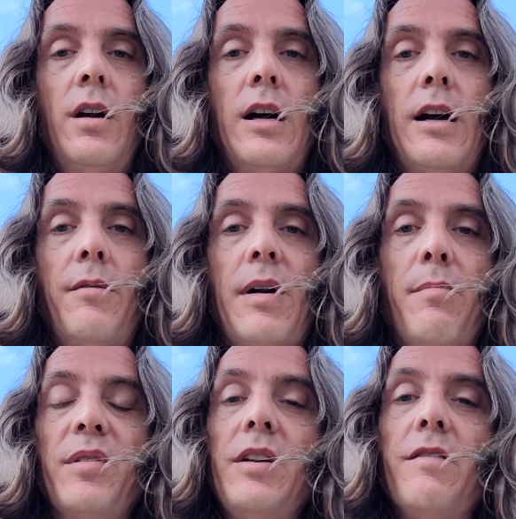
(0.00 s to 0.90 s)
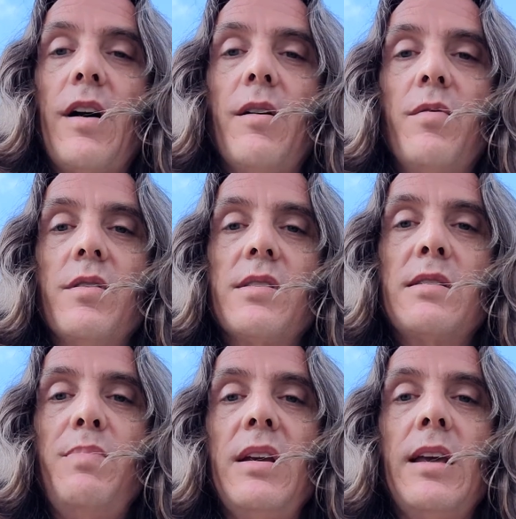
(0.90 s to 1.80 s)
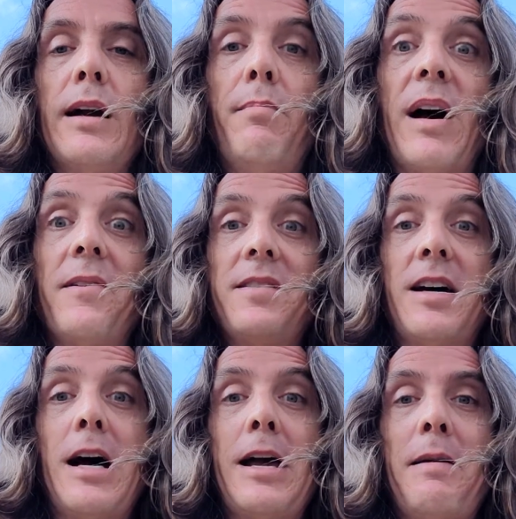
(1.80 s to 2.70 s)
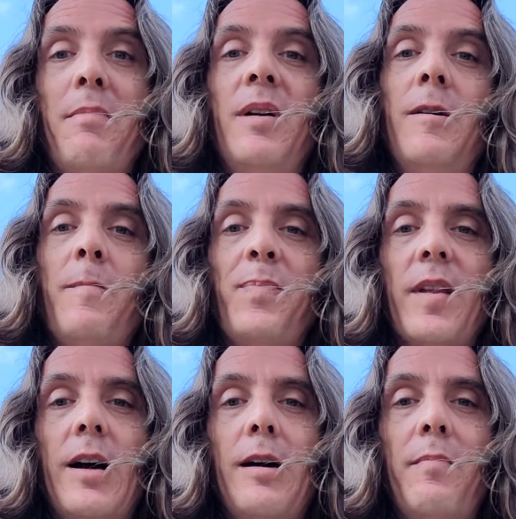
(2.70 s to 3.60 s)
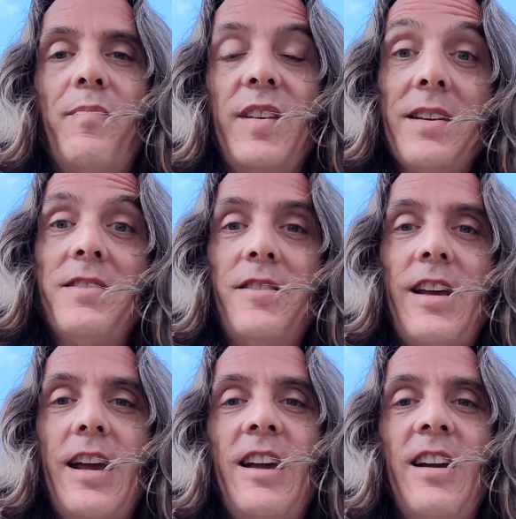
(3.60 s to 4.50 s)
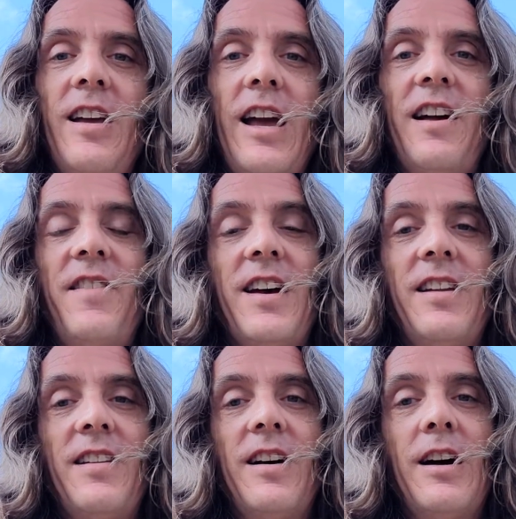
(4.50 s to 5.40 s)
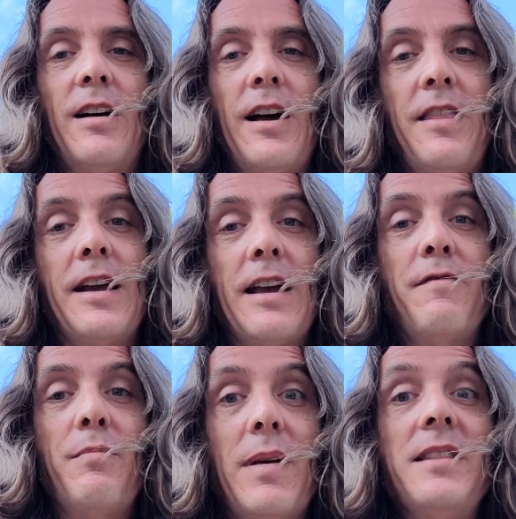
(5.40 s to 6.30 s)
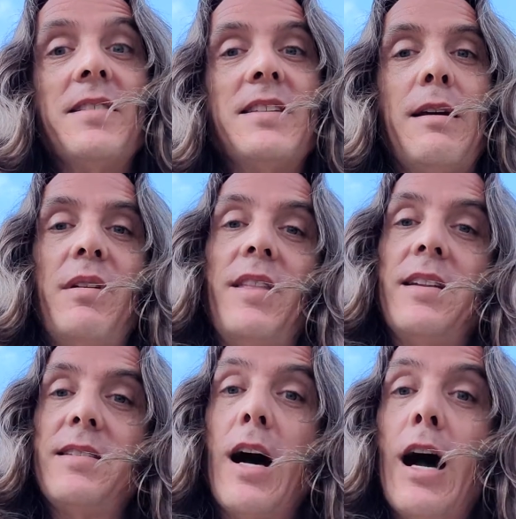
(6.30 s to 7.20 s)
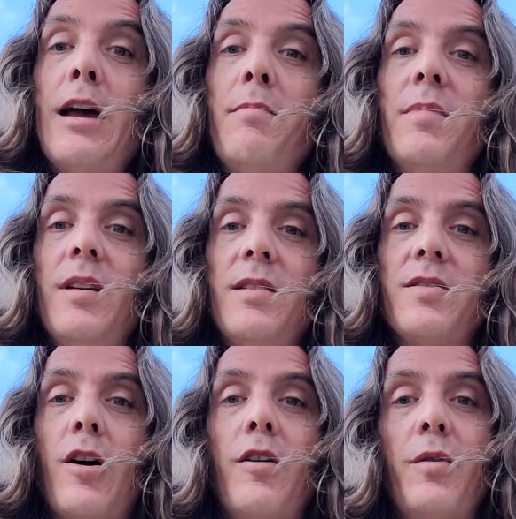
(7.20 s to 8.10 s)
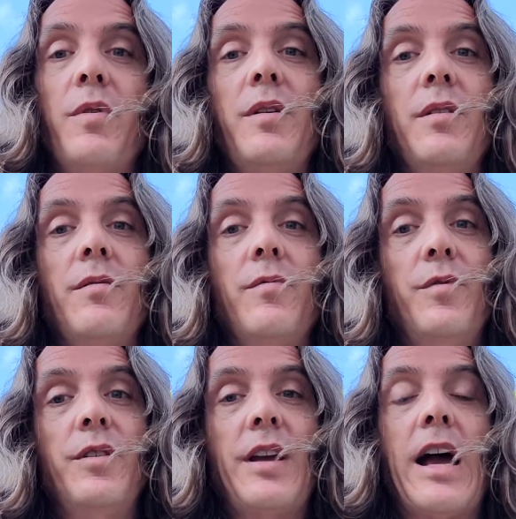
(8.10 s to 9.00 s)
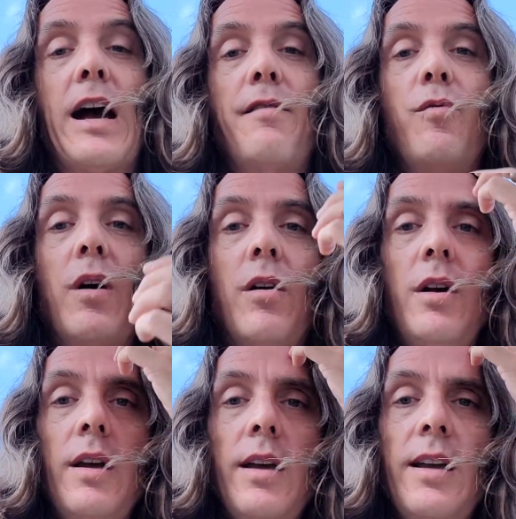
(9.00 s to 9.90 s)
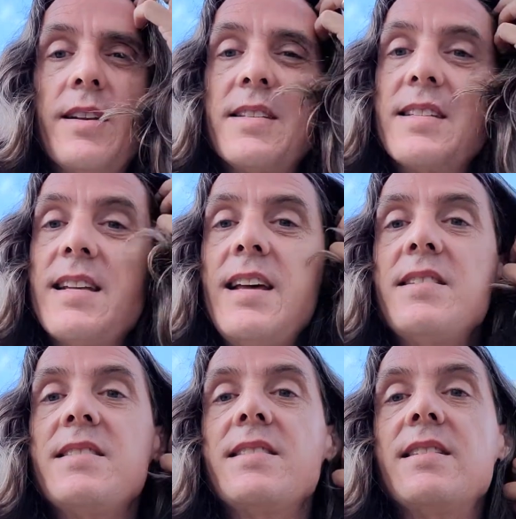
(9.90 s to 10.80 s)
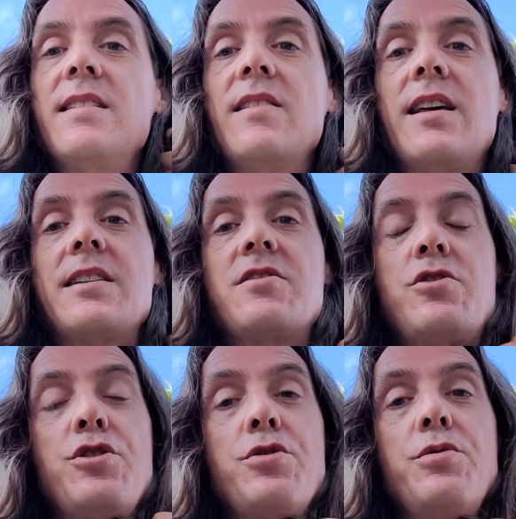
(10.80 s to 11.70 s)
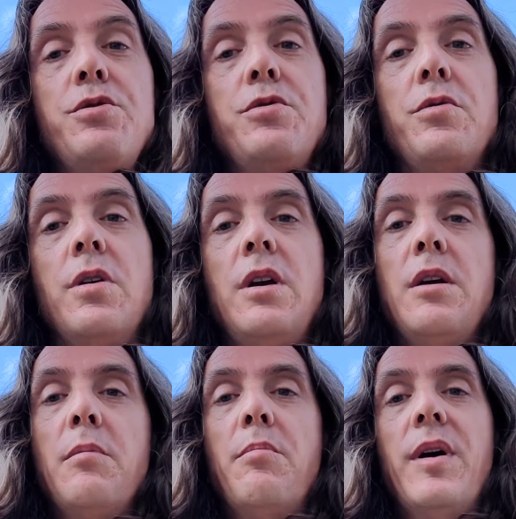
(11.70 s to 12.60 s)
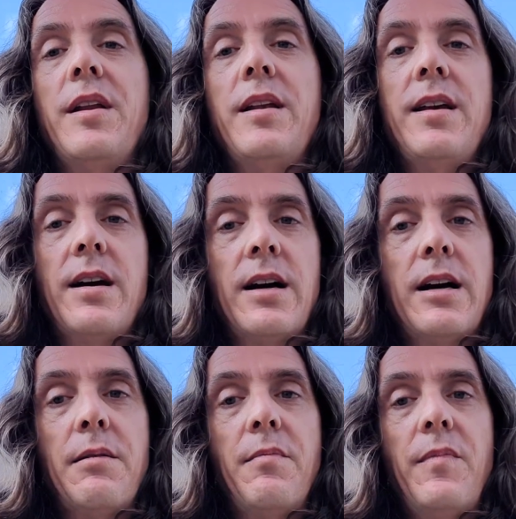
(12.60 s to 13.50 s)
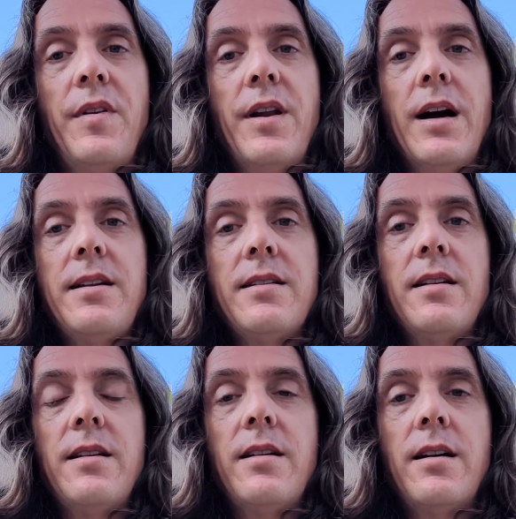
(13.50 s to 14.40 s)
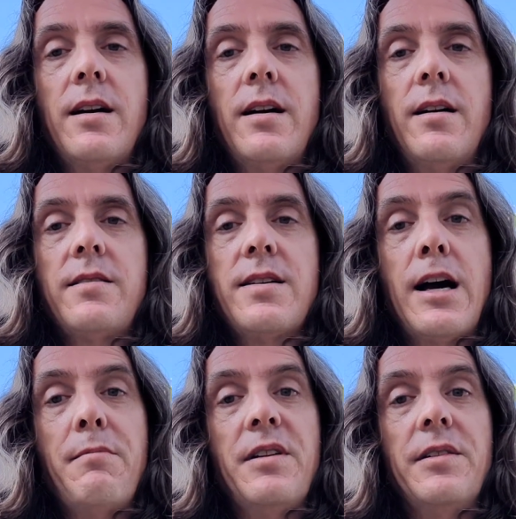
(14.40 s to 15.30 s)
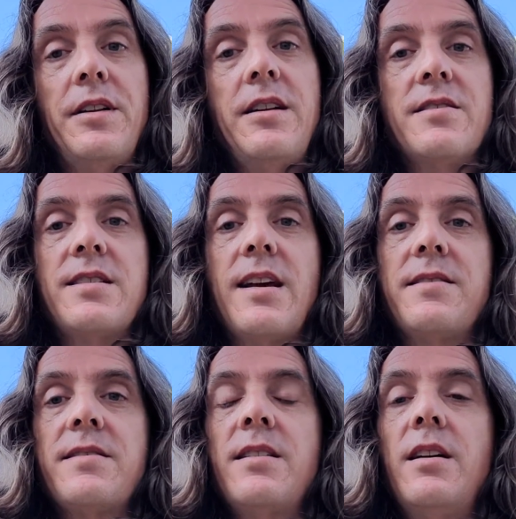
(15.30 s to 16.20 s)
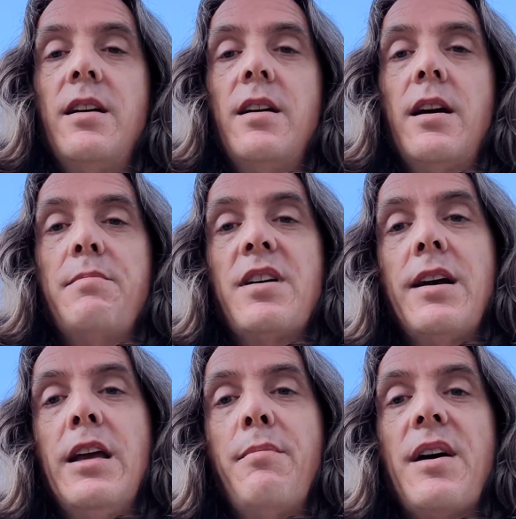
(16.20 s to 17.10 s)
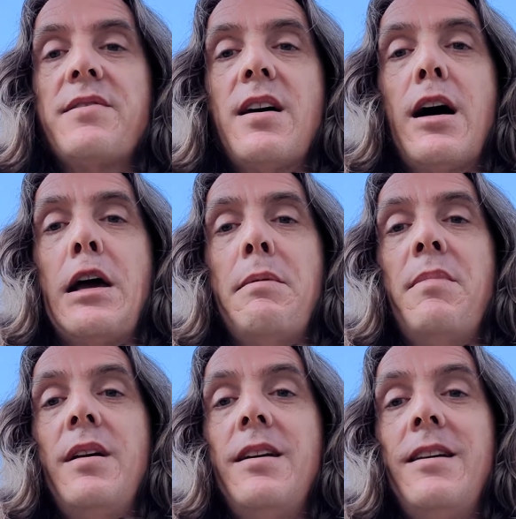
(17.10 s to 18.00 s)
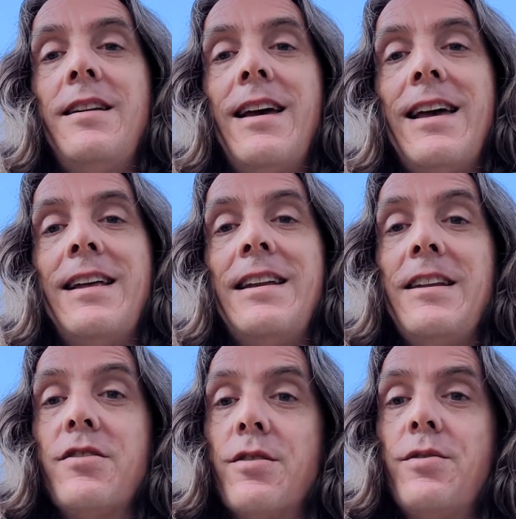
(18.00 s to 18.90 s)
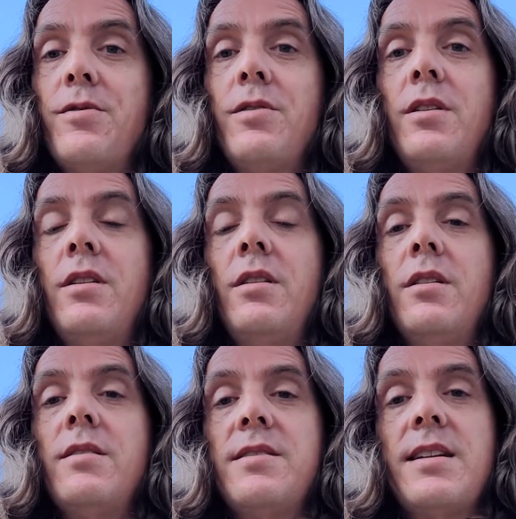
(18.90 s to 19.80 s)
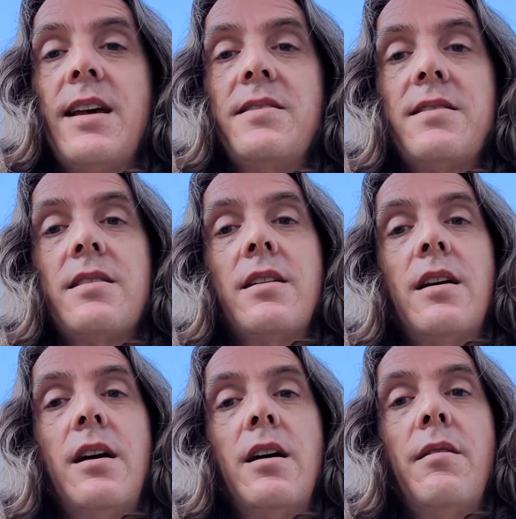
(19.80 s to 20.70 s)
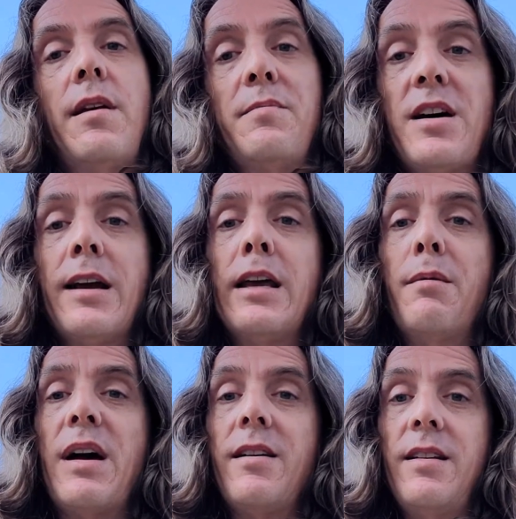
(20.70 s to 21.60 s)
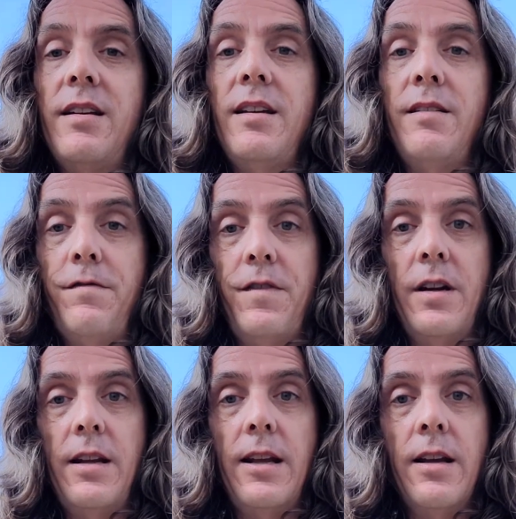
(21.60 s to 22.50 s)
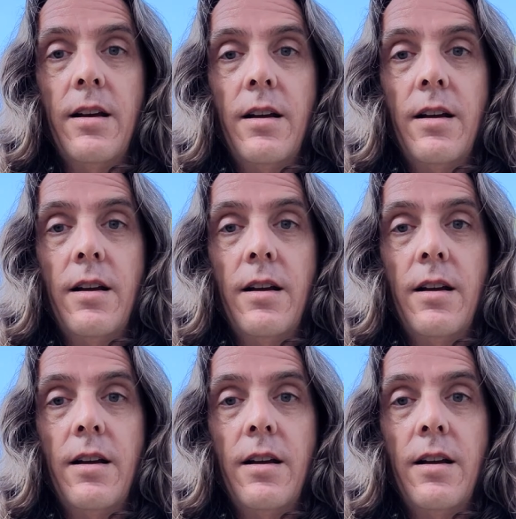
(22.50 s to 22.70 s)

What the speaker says: I believe I was speaking about time yesterday, and that I think I even made the statement that time is all that we really have. Well, in a sense, that's true, but not time in a linear sense. I'm talking about time in an eternal sense, and I'm talking about infinity.